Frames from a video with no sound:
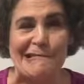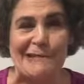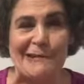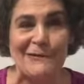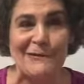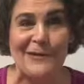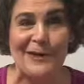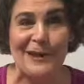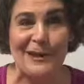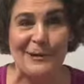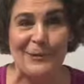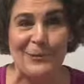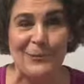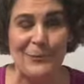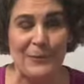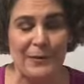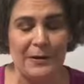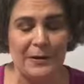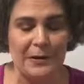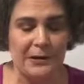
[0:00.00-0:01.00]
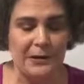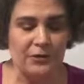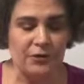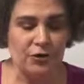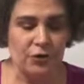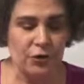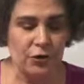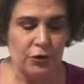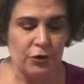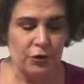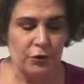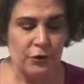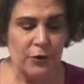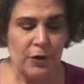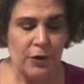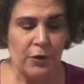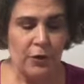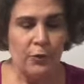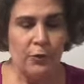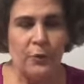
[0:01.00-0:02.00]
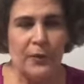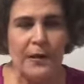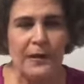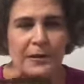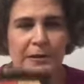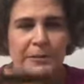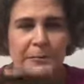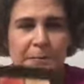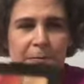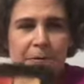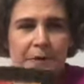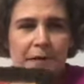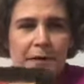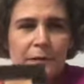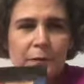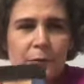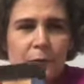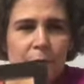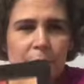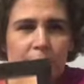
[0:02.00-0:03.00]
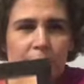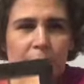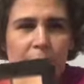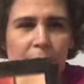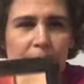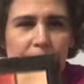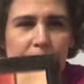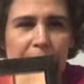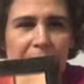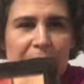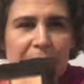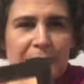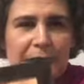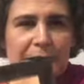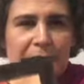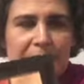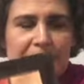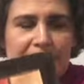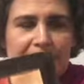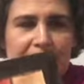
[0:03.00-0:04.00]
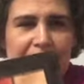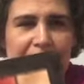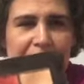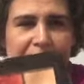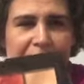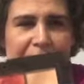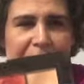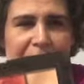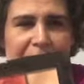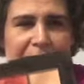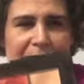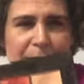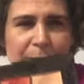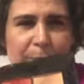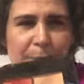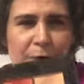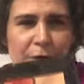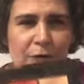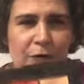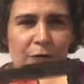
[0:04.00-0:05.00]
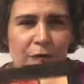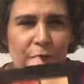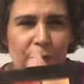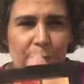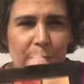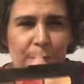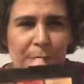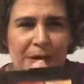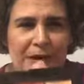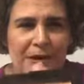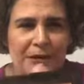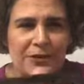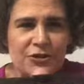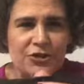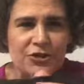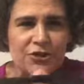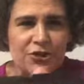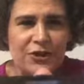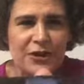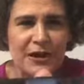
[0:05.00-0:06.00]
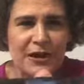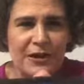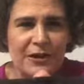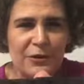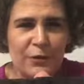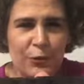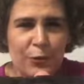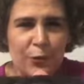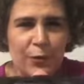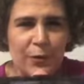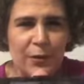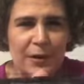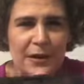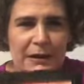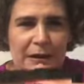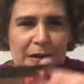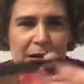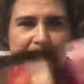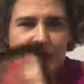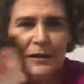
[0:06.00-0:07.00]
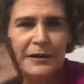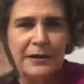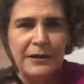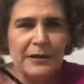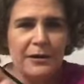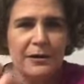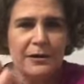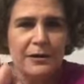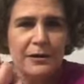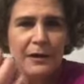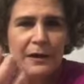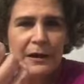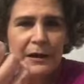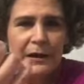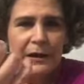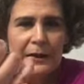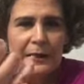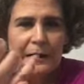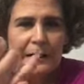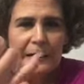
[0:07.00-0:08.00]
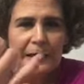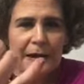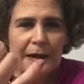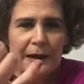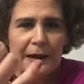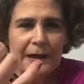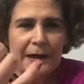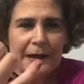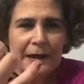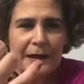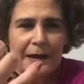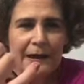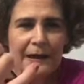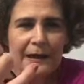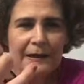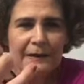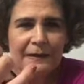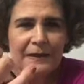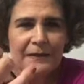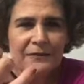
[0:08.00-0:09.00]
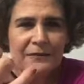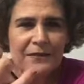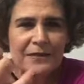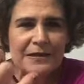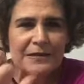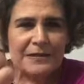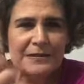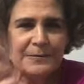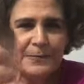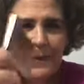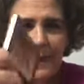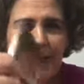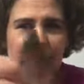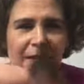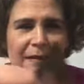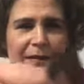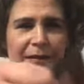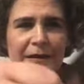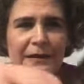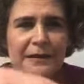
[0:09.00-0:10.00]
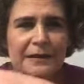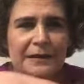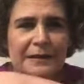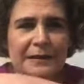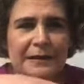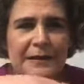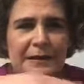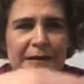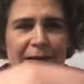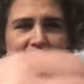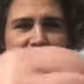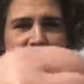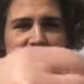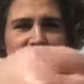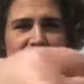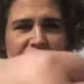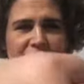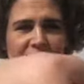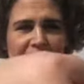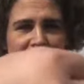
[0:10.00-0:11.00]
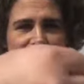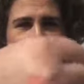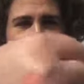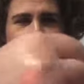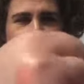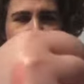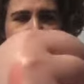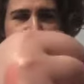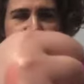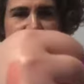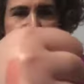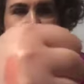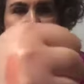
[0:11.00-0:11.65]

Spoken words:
If I can open it, I'll show you. Random.org picked this beautiful peach shade right here. I love this palette, and this shade is